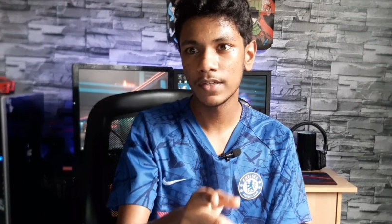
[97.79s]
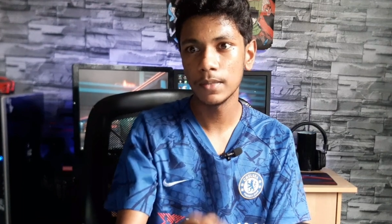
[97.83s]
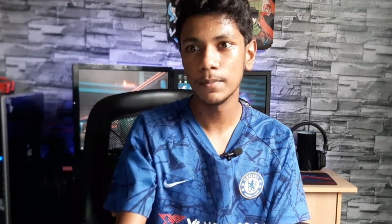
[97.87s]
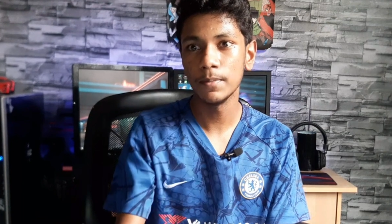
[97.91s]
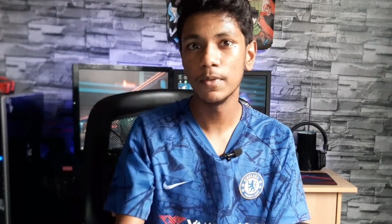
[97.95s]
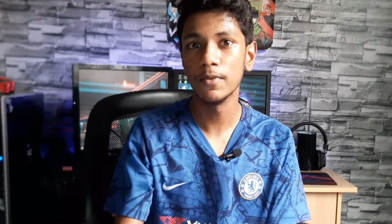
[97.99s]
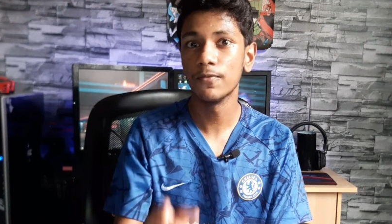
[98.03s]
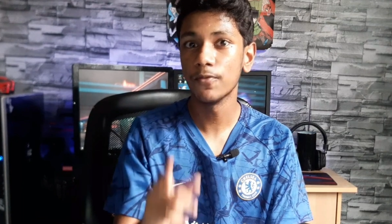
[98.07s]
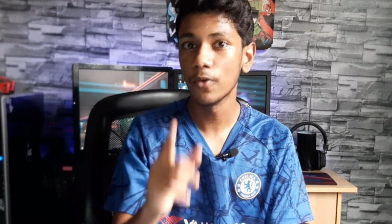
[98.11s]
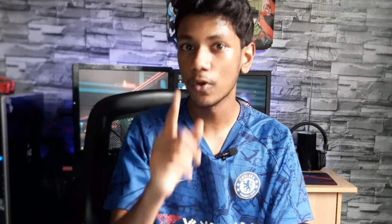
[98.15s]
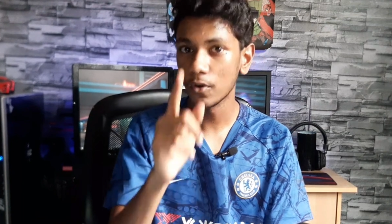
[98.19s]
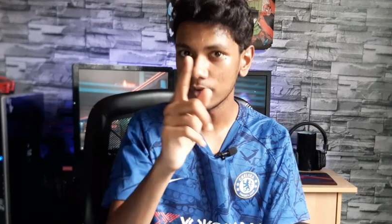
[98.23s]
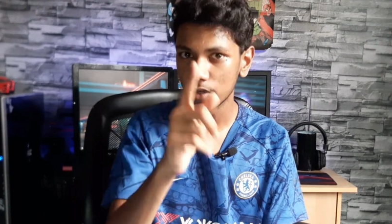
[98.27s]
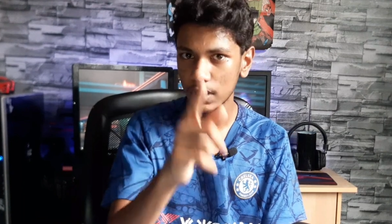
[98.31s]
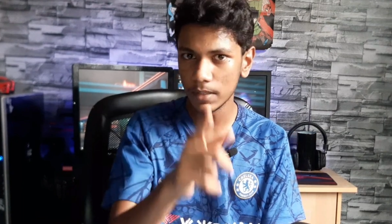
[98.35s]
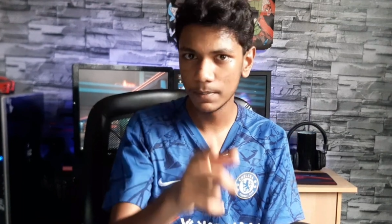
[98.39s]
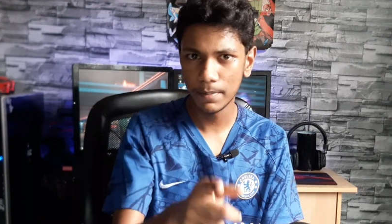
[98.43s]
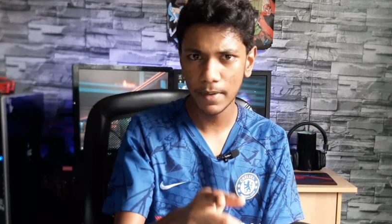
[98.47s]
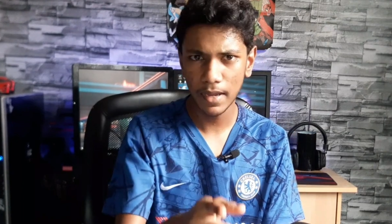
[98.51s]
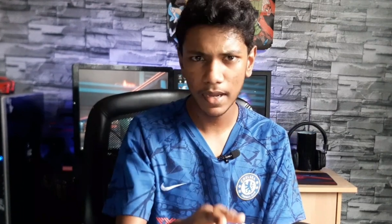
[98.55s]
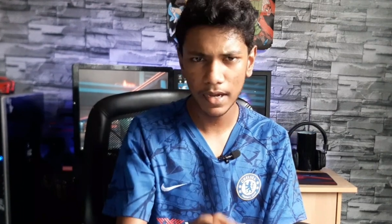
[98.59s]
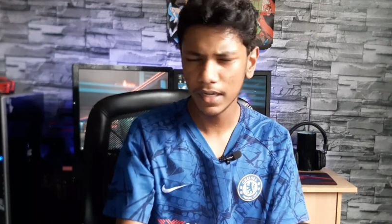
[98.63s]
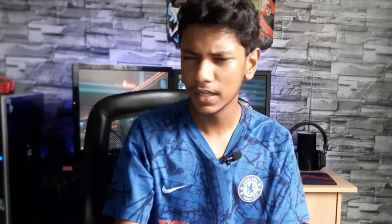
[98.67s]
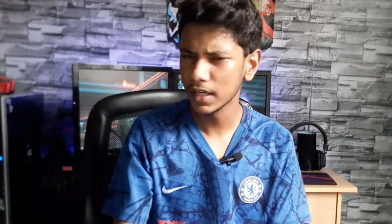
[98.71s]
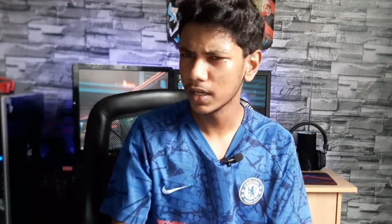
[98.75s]
before
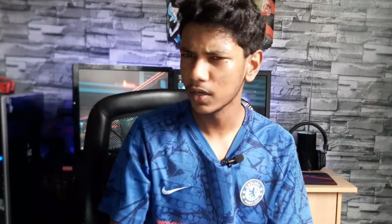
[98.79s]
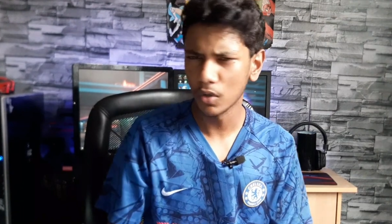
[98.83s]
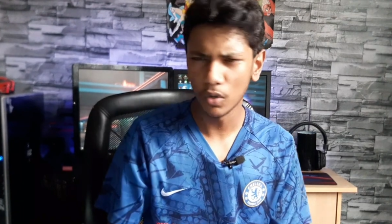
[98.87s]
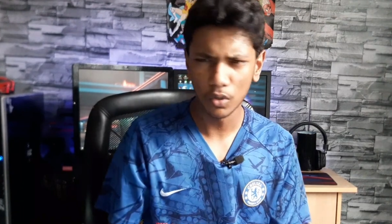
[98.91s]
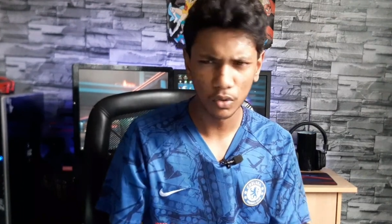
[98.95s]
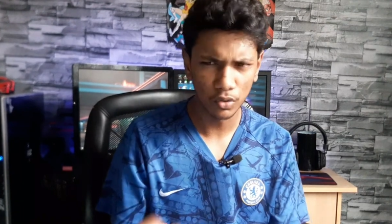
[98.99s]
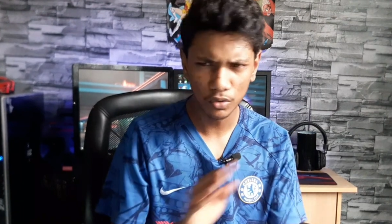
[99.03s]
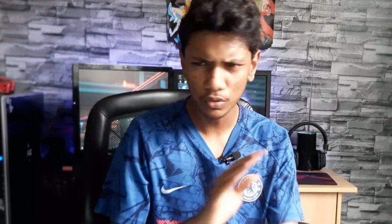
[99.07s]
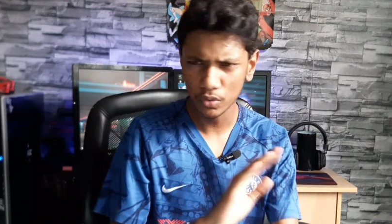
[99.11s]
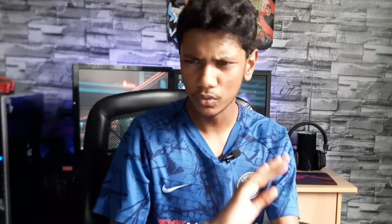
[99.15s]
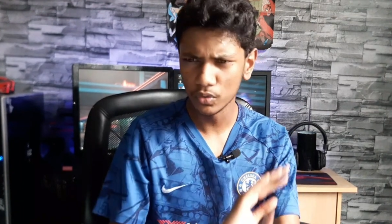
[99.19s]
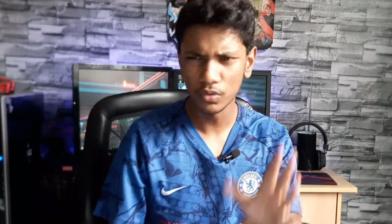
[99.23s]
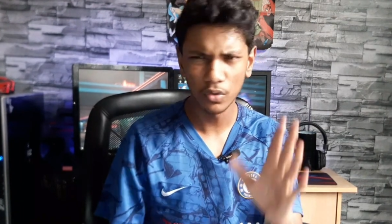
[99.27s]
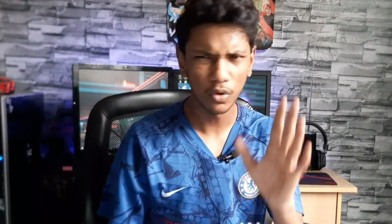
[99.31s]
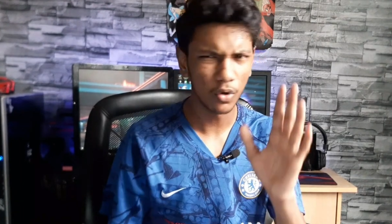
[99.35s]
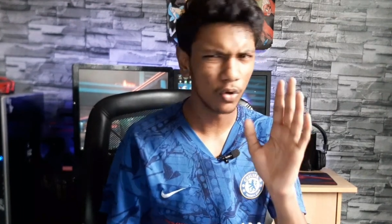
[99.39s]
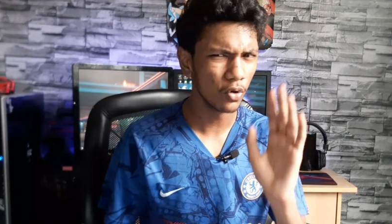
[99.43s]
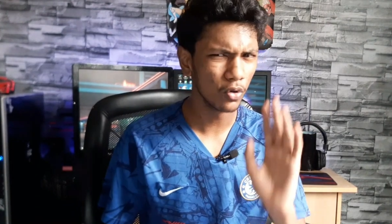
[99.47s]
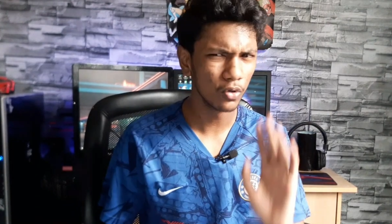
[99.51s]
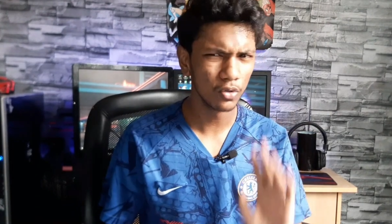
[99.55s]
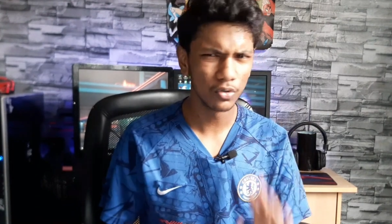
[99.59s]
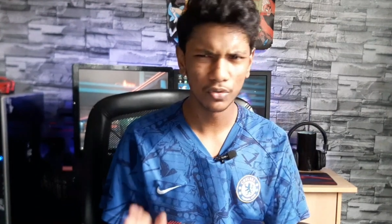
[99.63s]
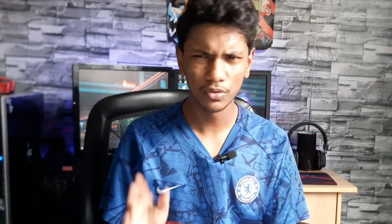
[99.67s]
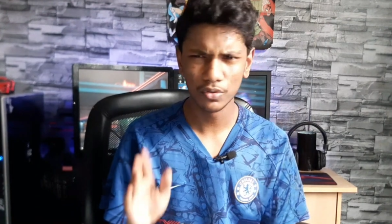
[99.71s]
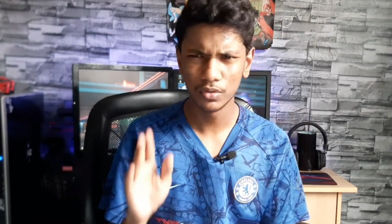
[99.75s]
repairing or
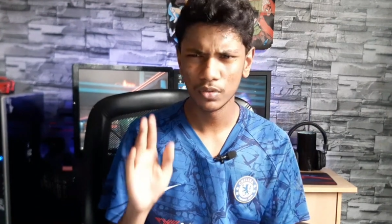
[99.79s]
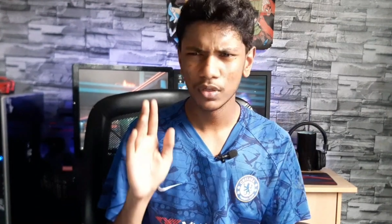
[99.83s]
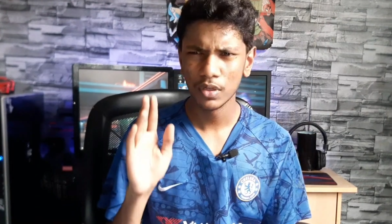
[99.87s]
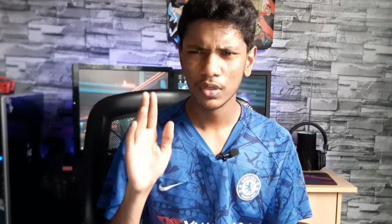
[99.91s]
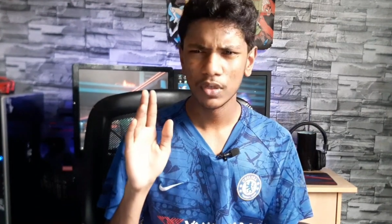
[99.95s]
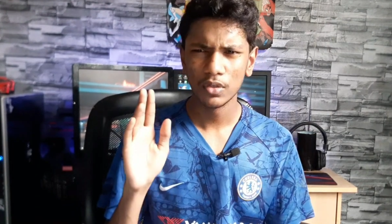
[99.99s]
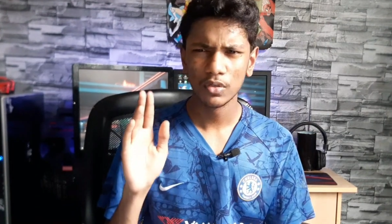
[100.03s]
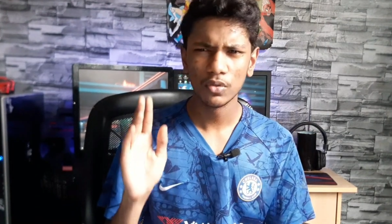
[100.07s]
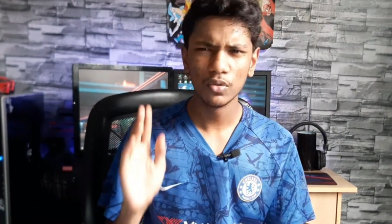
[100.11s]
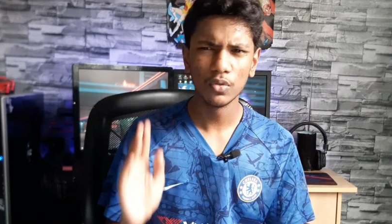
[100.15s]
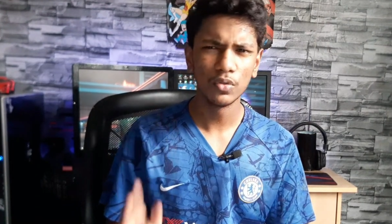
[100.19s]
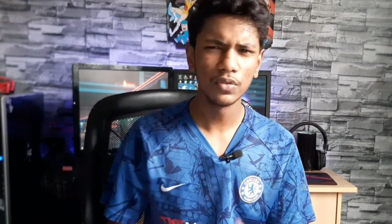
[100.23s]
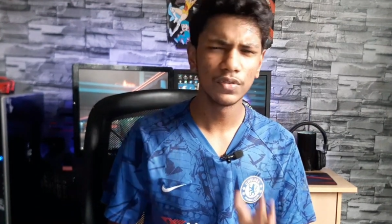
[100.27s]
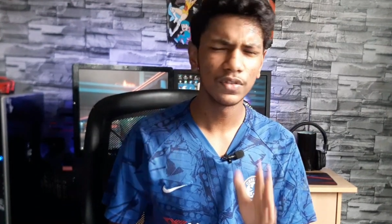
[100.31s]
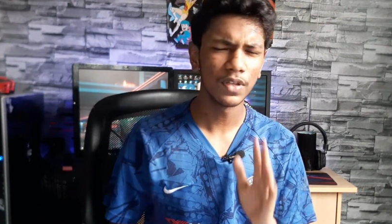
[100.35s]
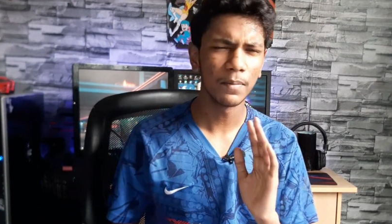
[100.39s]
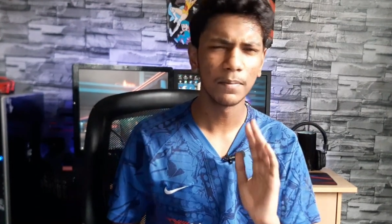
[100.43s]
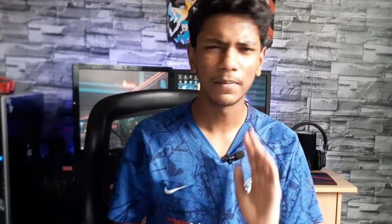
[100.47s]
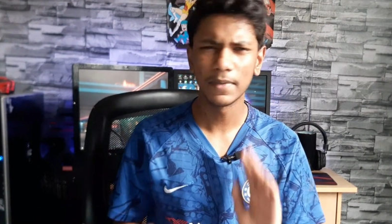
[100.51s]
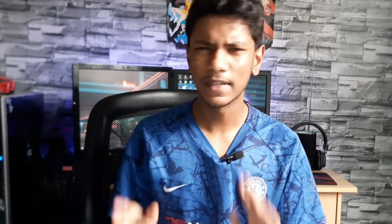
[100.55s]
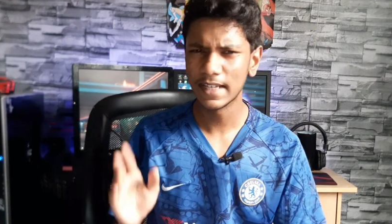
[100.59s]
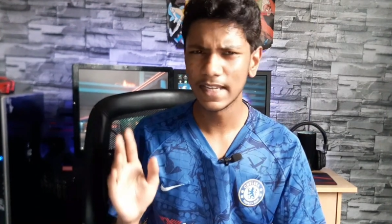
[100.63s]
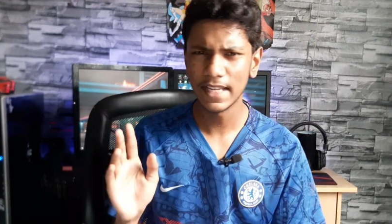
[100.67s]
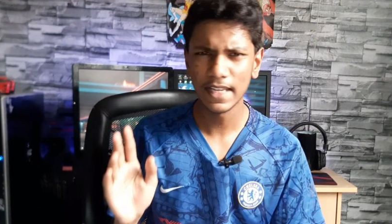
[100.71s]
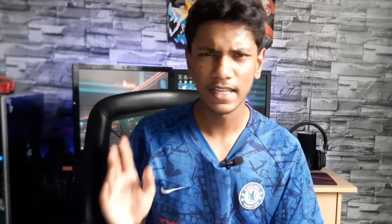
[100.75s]
do some
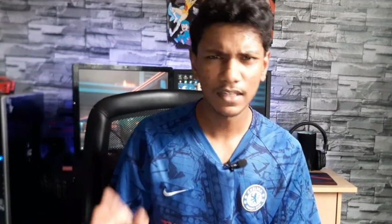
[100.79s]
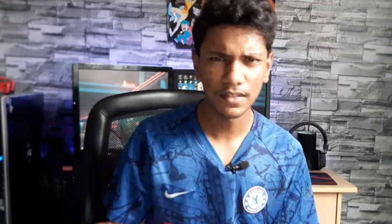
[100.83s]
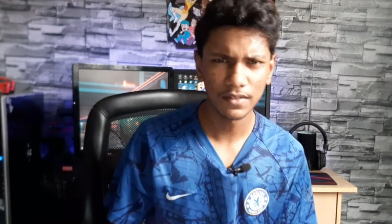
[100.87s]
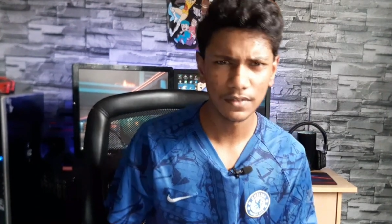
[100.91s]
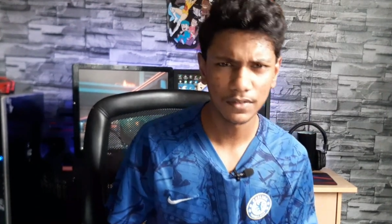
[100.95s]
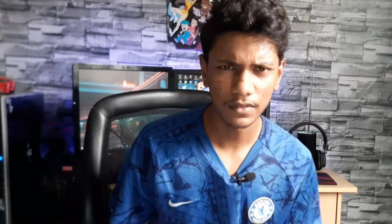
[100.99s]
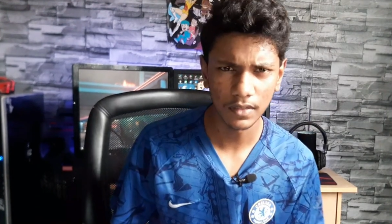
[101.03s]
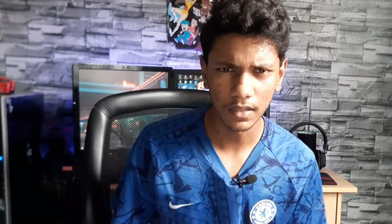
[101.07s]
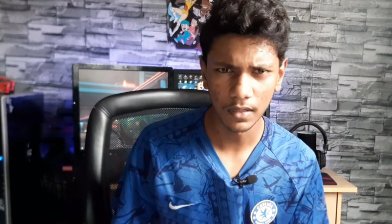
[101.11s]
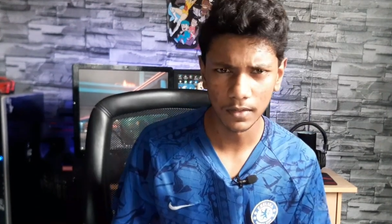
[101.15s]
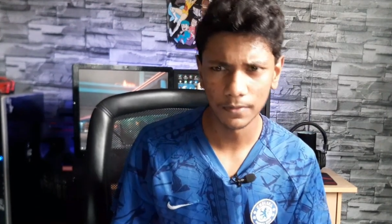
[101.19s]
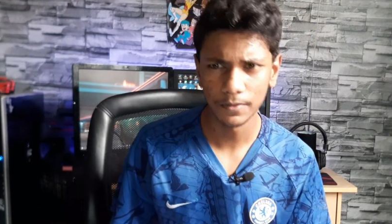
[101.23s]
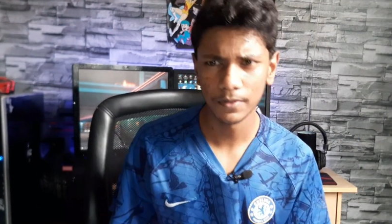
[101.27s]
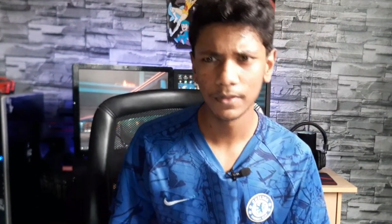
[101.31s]
cleaning stuff.